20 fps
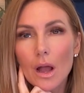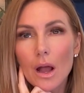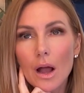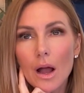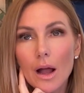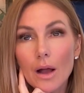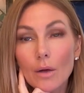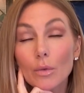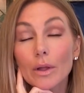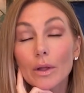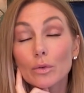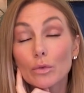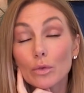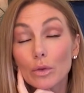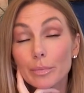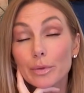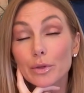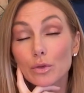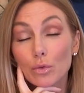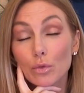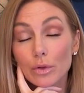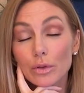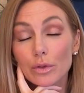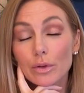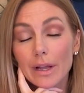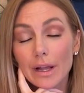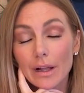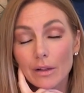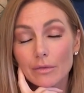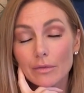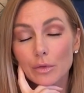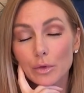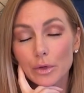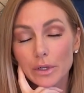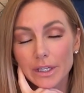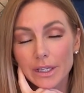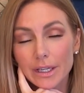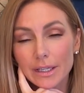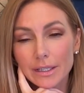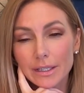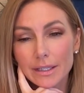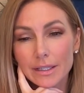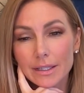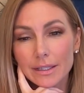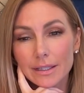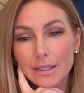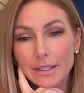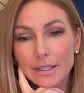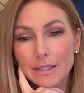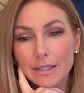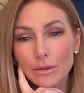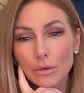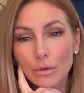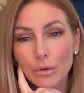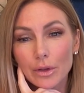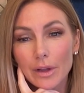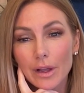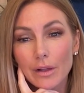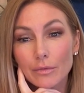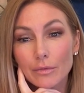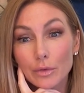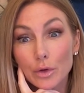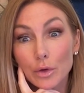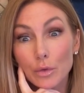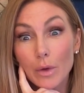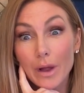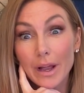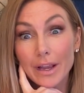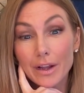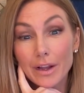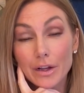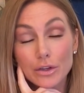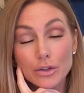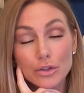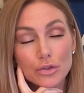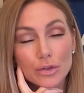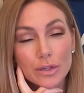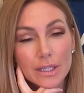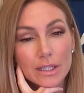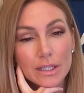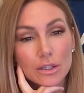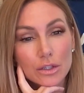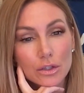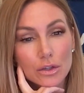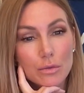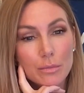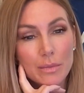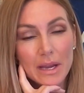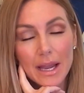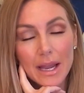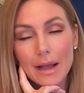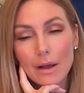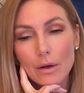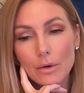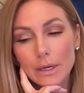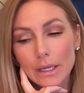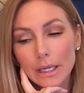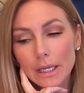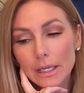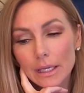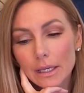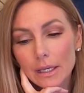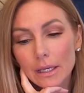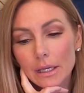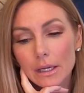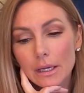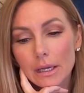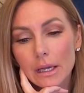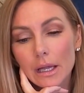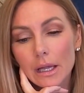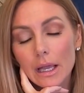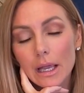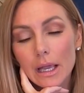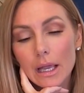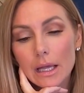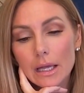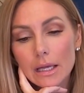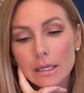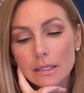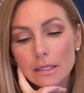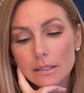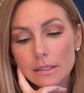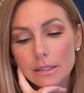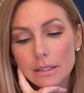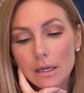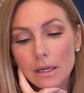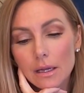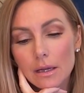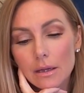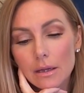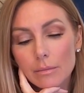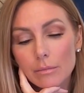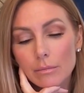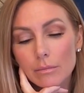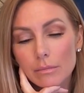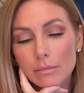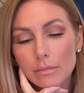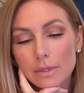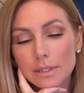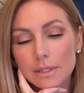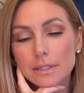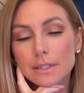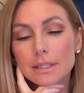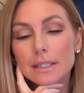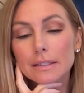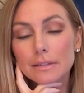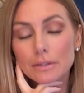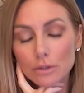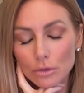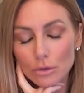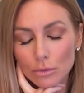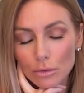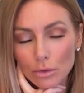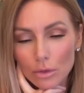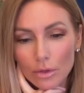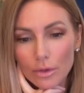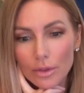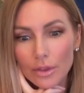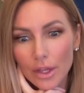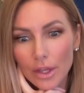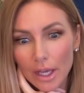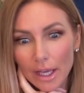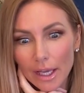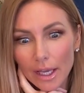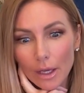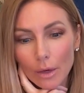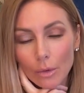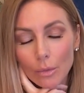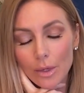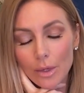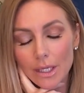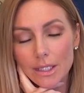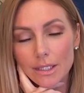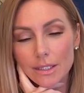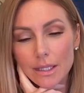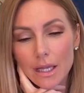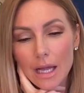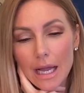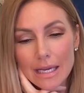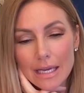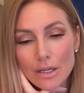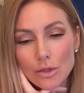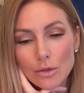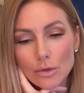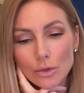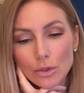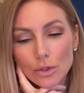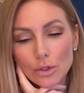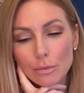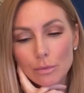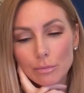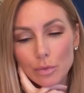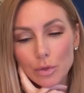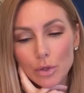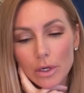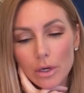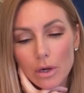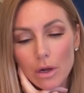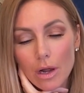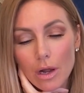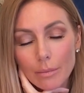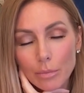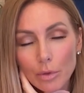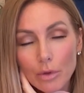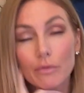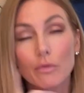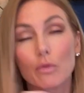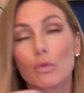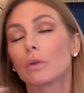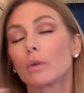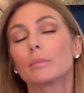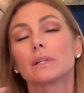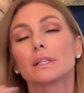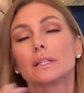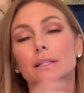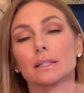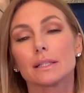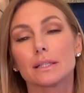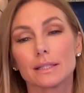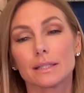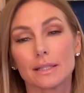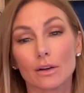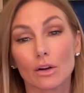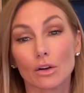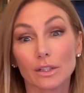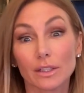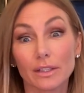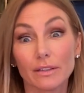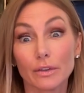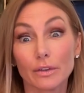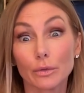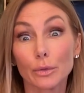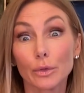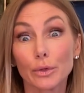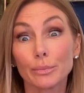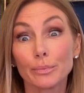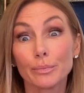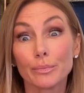Well, I grew up in Northern California, in Northern California wine country in Sonoma County. And the 6-year-old thing was I used to put on performances in our living room